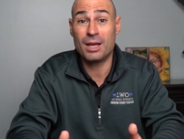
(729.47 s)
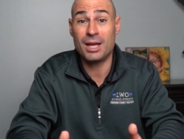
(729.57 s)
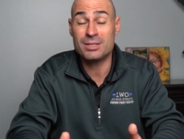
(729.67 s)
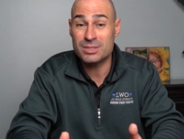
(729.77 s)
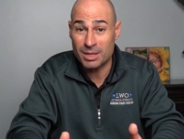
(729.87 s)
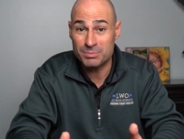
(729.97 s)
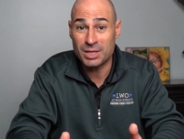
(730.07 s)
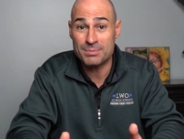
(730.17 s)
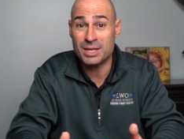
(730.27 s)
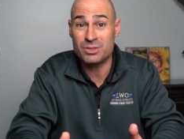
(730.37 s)
And
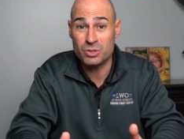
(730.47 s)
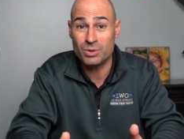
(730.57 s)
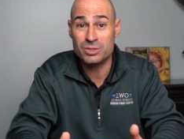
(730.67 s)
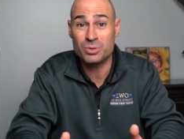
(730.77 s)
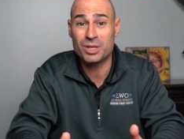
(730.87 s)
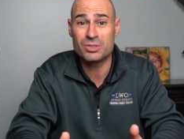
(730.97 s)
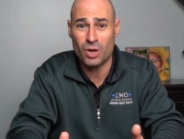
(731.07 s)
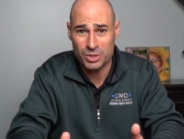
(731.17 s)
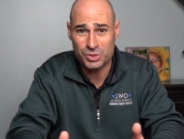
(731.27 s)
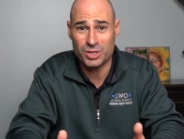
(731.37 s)
sometimes I do it to
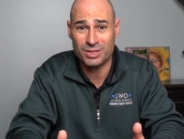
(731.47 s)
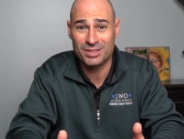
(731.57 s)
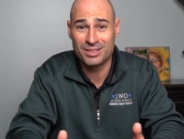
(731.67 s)
exhaustion.